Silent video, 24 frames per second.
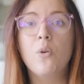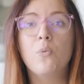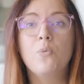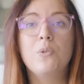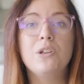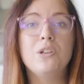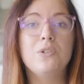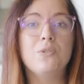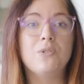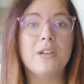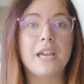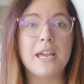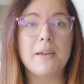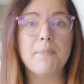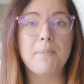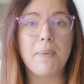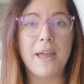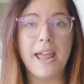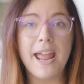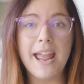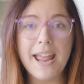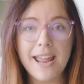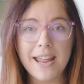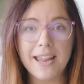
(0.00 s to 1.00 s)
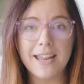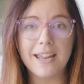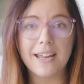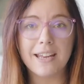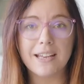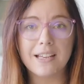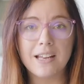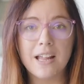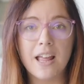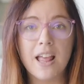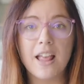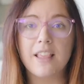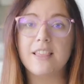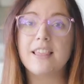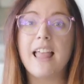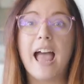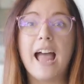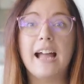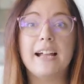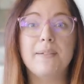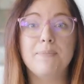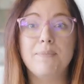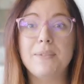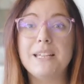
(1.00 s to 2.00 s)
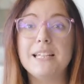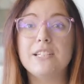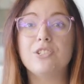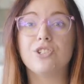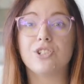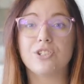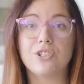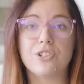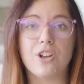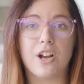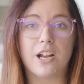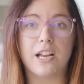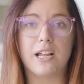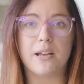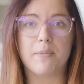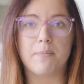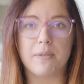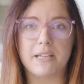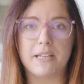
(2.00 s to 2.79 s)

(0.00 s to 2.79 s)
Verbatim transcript: when you get paid, that means you're starting a